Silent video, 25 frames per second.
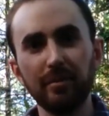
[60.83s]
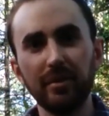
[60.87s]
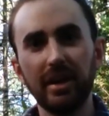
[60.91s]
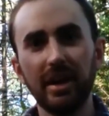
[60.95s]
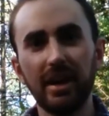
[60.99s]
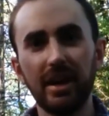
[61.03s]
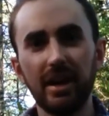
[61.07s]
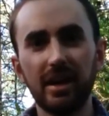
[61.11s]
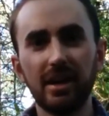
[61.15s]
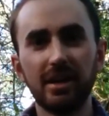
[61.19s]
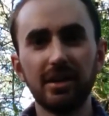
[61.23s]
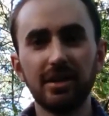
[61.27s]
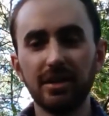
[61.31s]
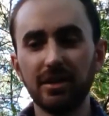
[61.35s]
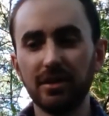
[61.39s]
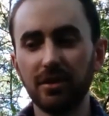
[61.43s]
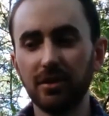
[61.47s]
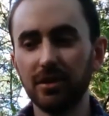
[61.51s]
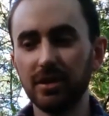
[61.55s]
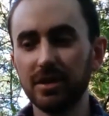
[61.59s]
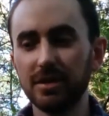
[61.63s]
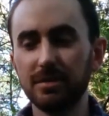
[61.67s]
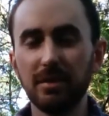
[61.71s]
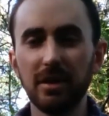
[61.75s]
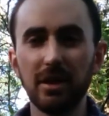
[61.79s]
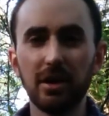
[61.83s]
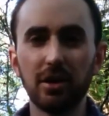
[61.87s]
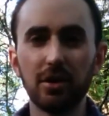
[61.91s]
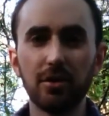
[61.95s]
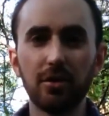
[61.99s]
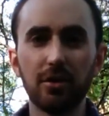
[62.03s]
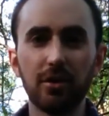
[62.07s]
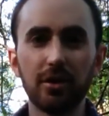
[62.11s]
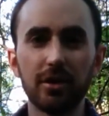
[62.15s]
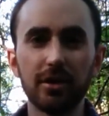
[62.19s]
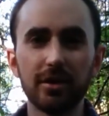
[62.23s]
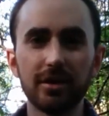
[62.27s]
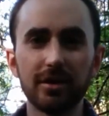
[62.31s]
And this
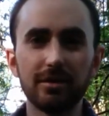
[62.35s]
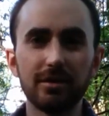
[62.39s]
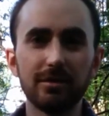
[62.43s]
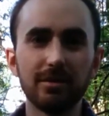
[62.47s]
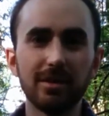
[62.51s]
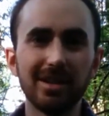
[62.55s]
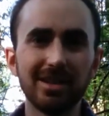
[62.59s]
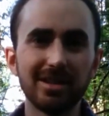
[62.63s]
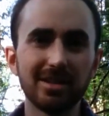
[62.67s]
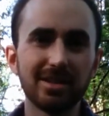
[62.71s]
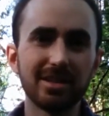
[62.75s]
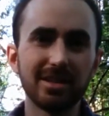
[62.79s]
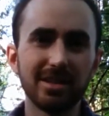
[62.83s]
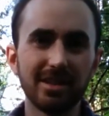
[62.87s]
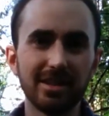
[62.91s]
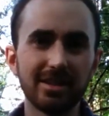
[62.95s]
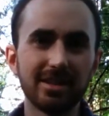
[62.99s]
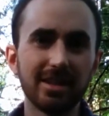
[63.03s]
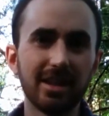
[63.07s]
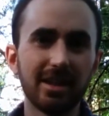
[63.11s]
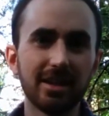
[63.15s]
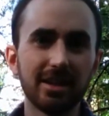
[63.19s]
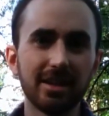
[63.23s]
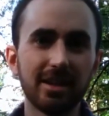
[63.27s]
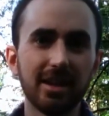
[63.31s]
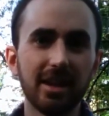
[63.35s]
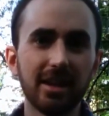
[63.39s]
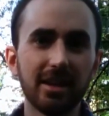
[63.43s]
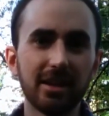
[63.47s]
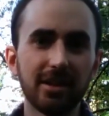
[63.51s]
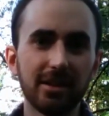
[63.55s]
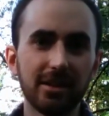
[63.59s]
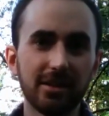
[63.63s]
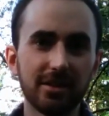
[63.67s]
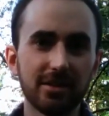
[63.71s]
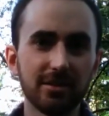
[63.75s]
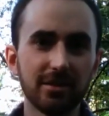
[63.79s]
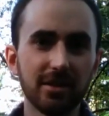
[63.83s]
paracord is a
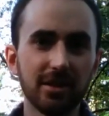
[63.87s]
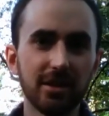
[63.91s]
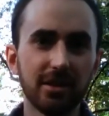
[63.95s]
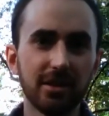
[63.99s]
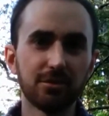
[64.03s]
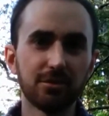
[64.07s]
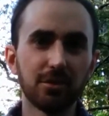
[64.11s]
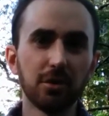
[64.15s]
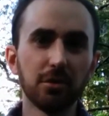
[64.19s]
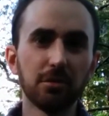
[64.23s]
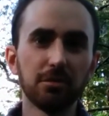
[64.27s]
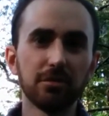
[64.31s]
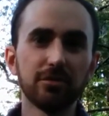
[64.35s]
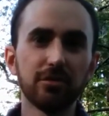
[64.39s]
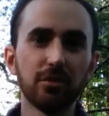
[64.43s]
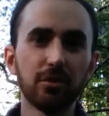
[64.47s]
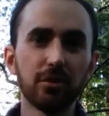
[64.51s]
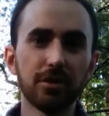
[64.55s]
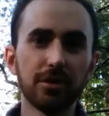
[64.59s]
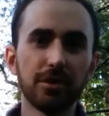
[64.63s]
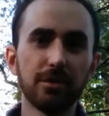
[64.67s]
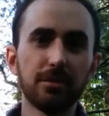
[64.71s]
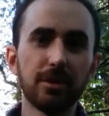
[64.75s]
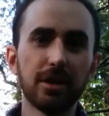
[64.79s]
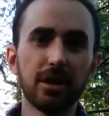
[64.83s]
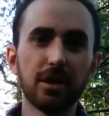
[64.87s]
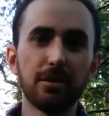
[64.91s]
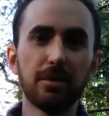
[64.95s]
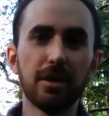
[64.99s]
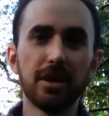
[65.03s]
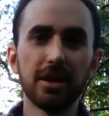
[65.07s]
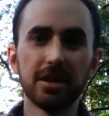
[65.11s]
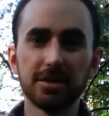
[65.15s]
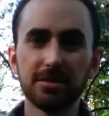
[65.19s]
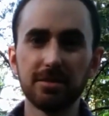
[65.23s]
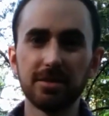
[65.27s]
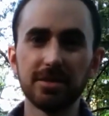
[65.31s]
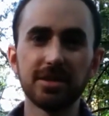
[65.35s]
dedicated rope for the bear
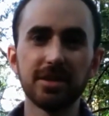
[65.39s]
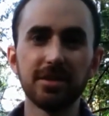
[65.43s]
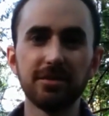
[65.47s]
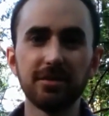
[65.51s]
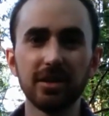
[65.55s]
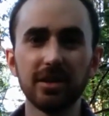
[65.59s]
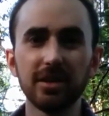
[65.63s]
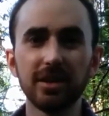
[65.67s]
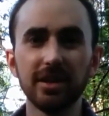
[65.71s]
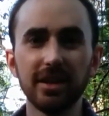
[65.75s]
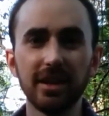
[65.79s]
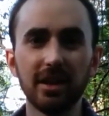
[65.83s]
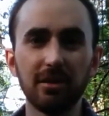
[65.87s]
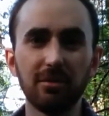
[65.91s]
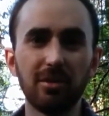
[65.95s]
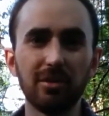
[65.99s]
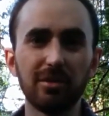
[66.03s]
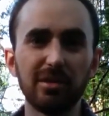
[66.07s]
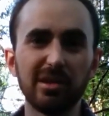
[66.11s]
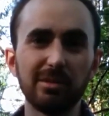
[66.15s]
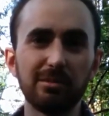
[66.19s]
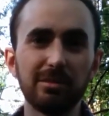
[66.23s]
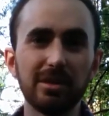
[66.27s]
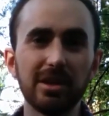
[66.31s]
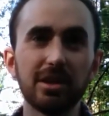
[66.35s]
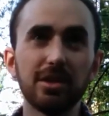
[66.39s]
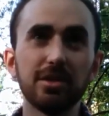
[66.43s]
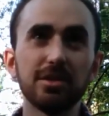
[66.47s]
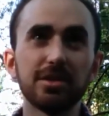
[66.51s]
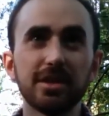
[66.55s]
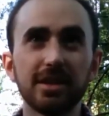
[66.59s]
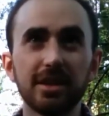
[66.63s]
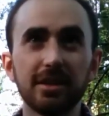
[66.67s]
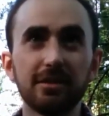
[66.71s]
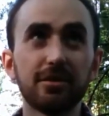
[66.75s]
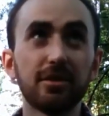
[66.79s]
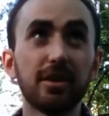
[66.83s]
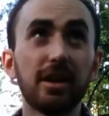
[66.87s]
bag specifically. I won't be
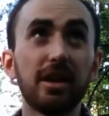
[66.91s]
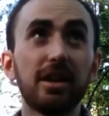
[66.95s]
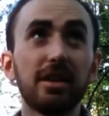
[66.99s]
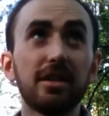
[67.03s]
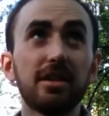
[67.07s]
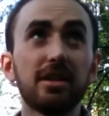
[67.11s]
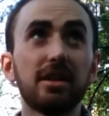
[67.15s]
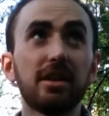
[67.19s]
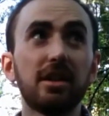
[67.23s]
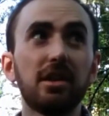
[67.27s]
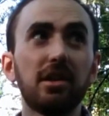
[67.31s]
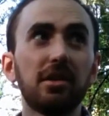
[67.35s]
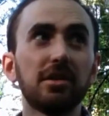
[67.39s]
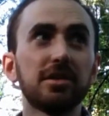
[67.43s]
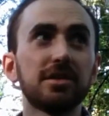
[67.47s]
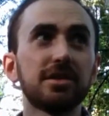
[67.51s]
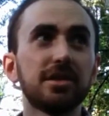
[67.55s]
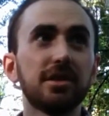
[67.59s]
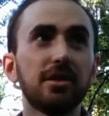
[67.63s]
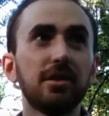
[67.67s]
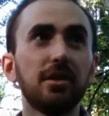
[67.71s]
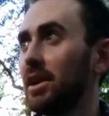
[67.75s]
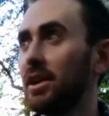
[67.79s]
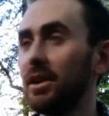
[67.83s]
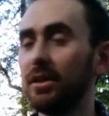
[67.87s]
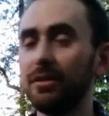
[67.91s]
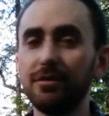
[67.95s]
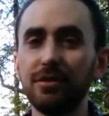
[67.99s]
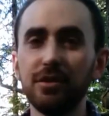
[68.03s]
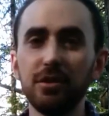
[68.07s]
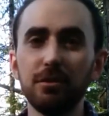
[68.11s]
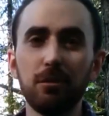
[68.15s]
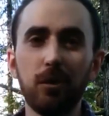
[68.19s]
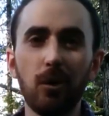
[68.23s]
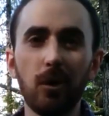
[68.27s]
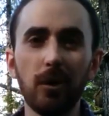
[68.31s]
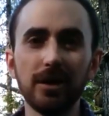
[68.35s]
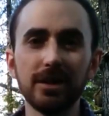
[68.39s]
using it for anything else. So a few
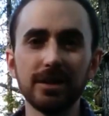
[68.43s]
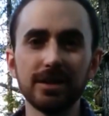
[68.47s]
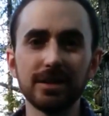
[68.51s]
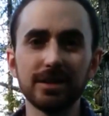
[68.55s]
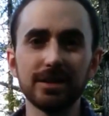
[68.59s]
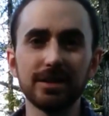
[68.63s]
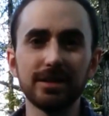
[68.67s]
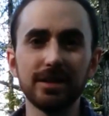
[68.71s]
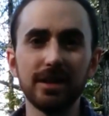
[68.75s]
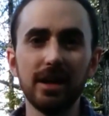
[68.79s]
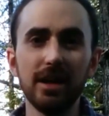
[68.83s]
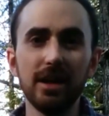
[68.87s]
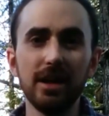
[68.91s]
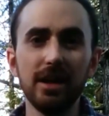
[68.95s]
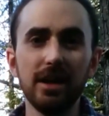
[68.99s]
points,